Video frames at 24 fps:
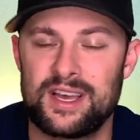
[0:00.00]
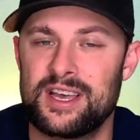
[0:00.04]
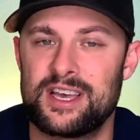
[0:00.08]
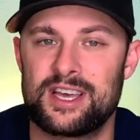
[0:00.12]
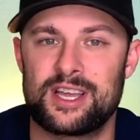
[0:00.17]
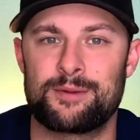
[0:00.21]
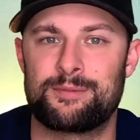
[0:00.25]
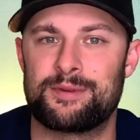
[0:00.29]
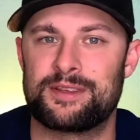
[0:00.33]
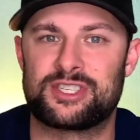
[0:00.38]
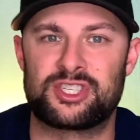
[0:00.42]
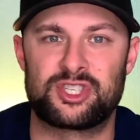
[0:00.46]

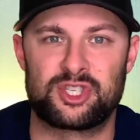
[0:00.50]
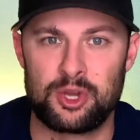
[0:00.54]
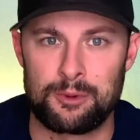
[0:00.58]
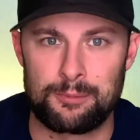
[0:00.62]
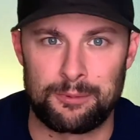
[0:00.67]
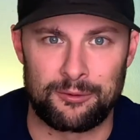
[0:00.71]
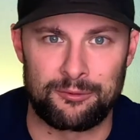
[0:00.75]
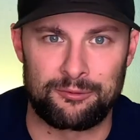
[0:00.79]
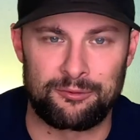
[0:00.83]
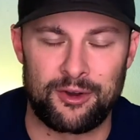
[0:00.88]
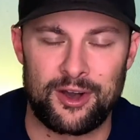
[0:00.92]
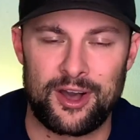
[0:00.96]
It'll be
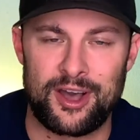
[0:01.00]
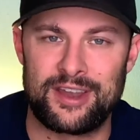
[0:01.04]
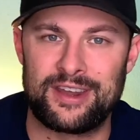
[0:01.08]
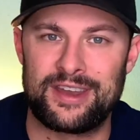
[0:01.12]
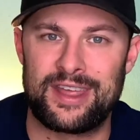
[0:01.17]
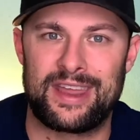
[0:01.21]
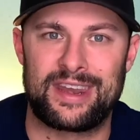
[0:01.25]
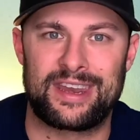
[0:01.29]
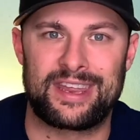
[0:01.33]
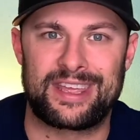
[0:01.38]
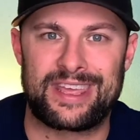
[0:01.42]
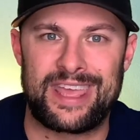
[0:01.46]
super fun
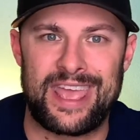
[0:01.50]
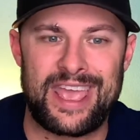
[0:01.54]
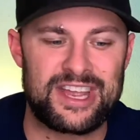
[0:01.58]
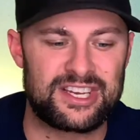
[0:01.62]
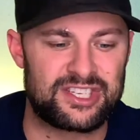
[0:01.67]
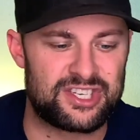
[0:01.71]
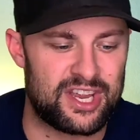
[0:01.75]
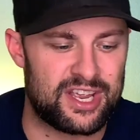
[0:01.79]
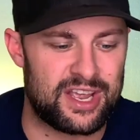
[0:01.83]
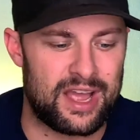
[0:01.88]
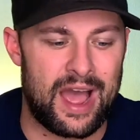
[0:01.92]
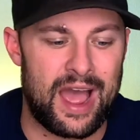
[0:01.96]
and
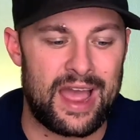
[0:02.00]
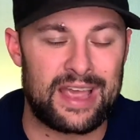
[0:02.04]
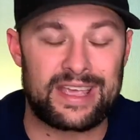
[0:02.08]
engaging. I